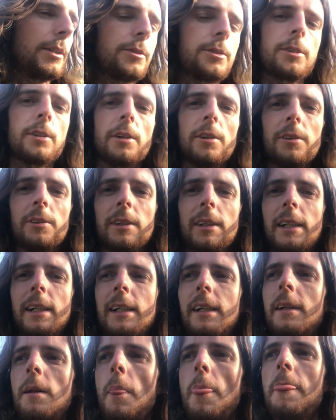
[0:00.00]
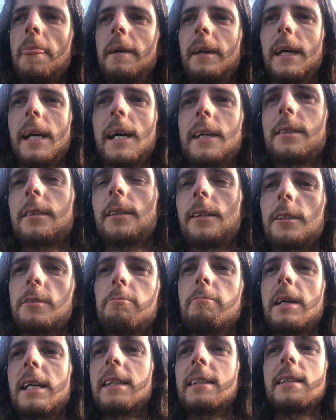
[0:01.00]
So it has kind of
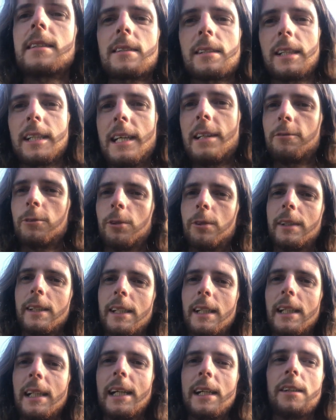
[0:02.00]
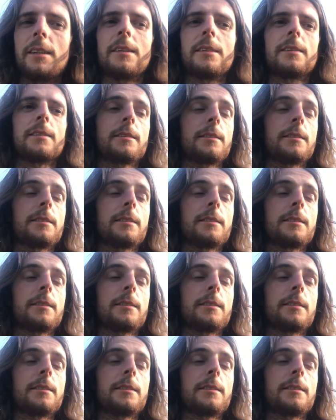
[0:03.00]
made this level in the land.